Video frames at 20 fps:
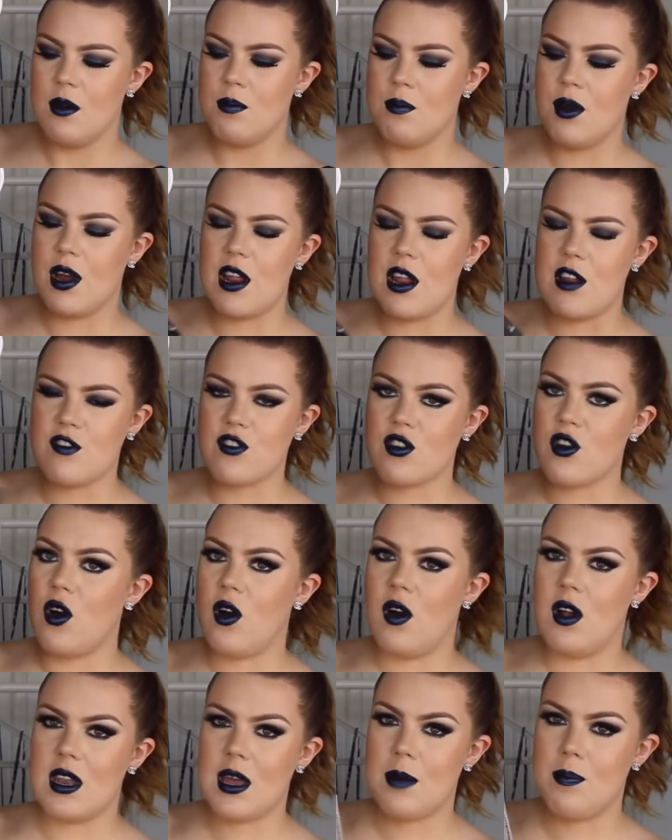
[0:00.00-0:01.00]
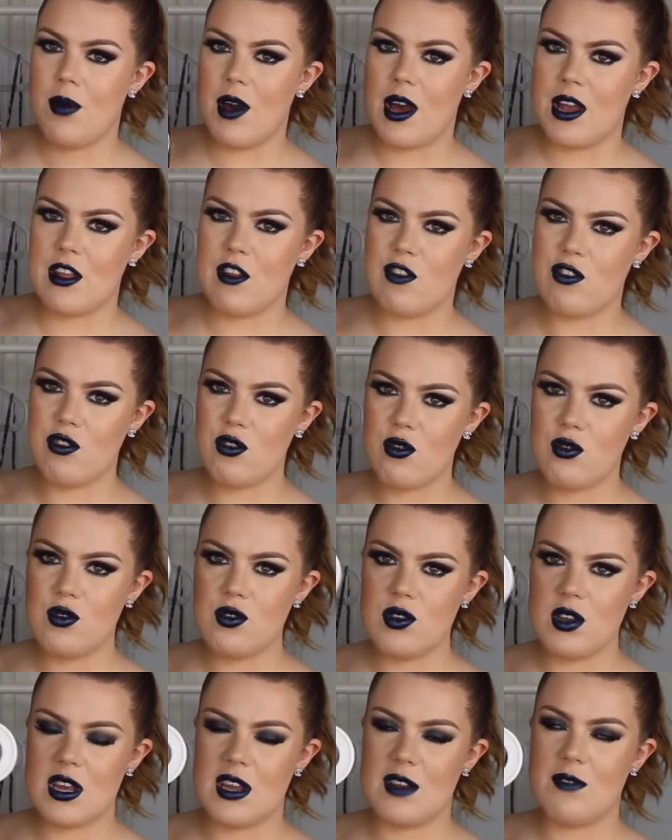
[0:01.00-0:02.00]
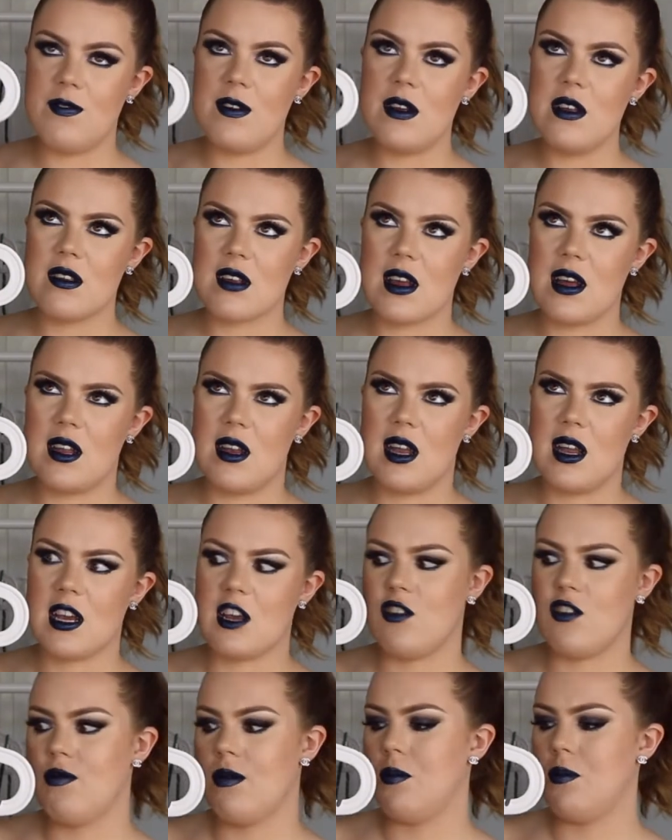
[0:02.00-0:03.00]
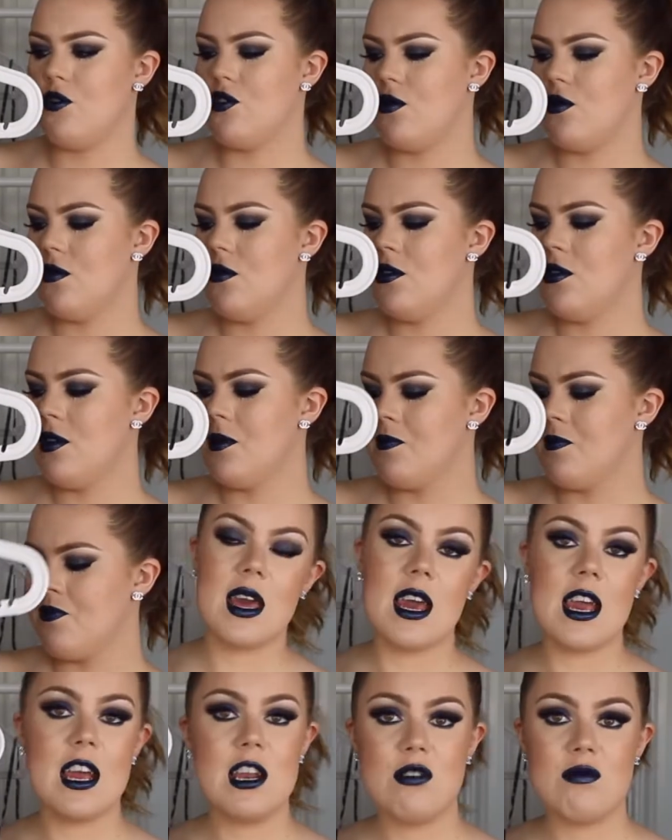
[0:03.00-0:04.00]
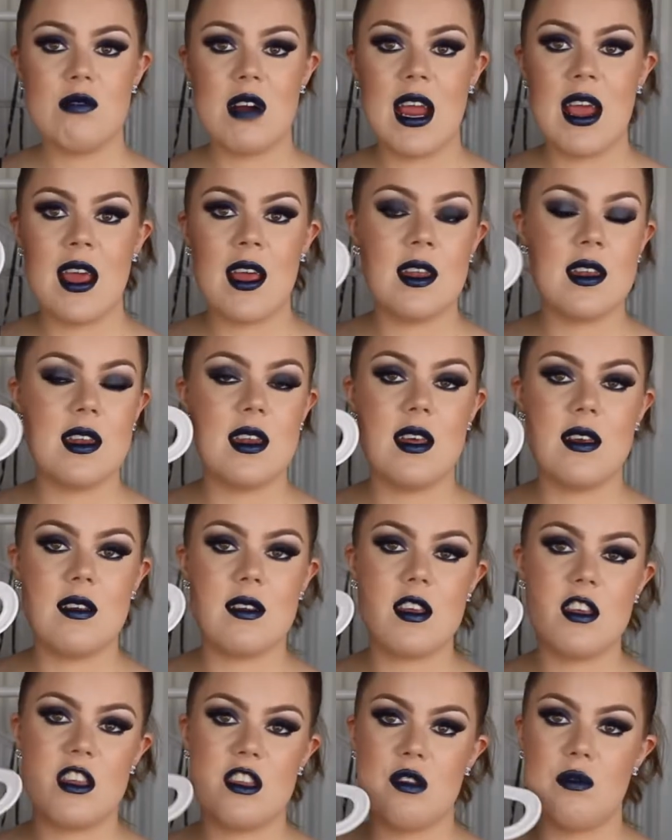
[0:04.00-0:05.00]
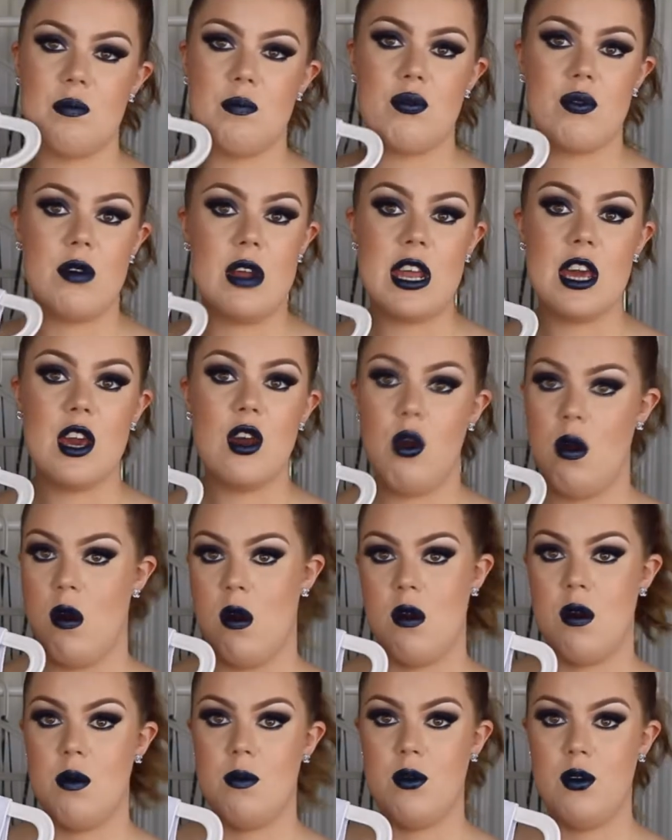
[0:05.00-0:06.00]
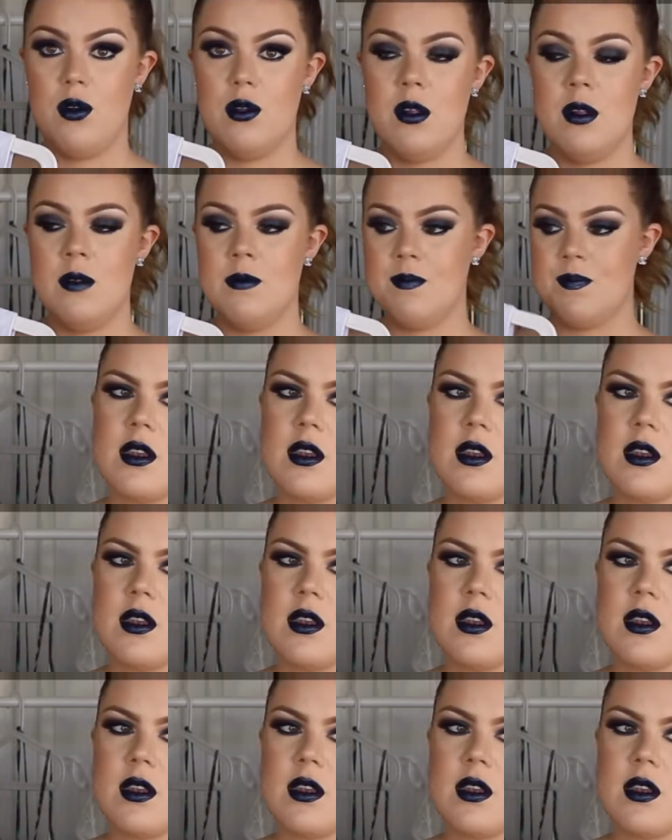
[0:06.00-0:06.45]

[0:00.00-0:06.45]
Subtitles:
but it's called a bodysuit. It feels kind of like a swimsuit. Either way, this is pretty horrible.